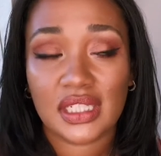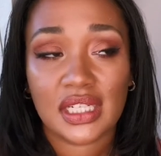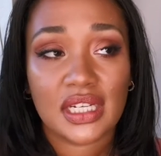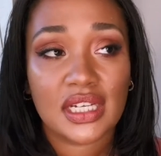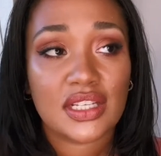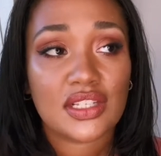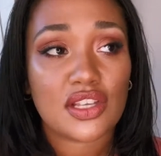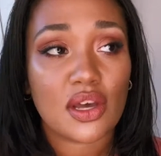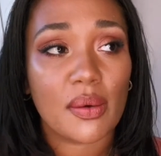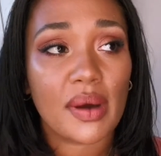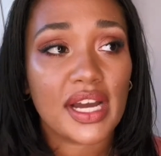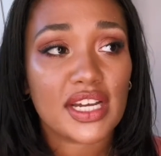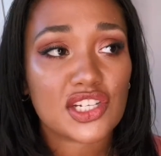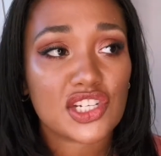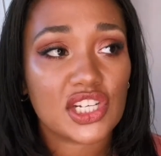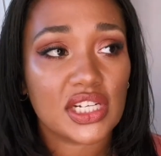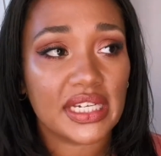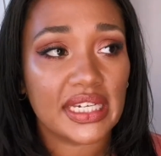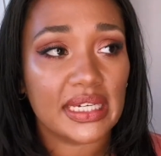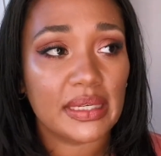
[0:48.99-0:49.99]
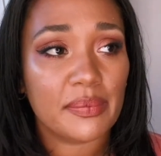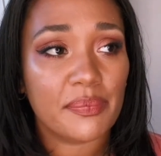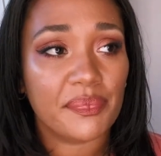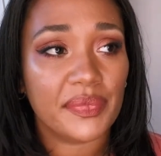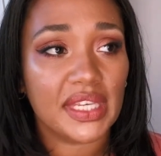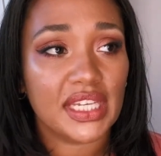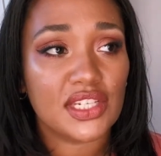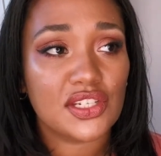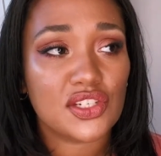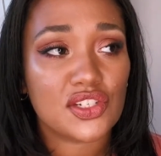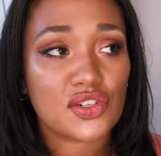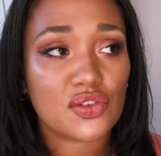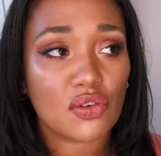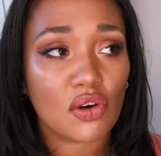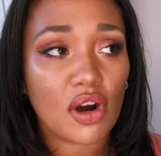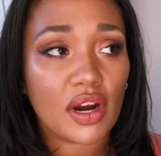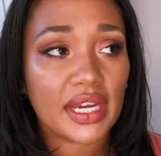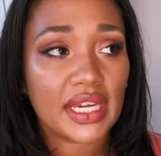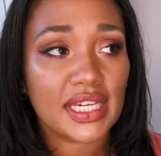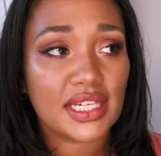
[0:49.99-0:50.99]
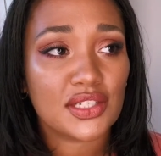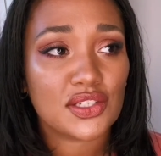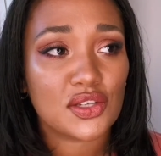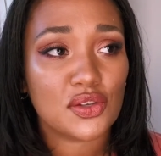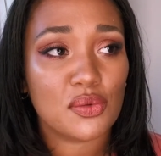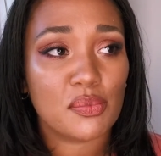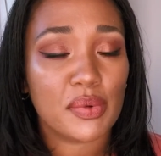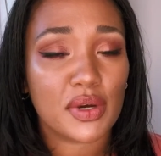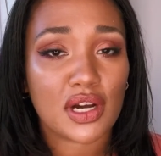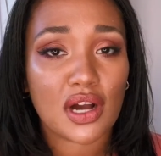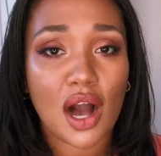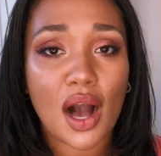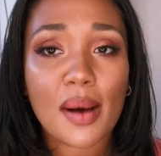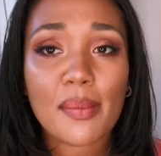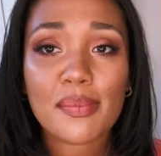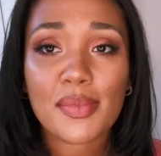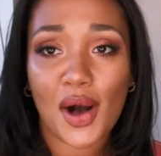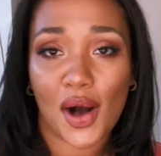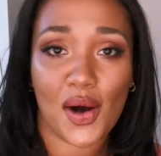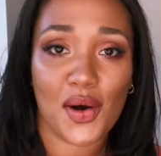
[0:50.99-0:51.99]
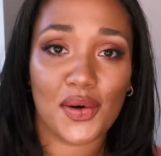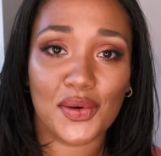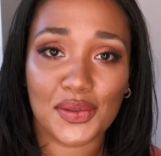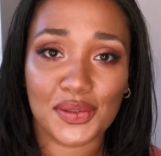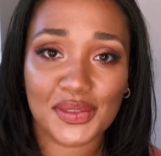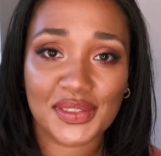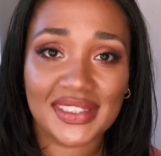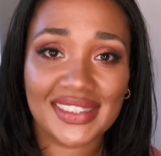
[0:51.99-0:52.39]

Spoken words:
So actually, in trying to become whole,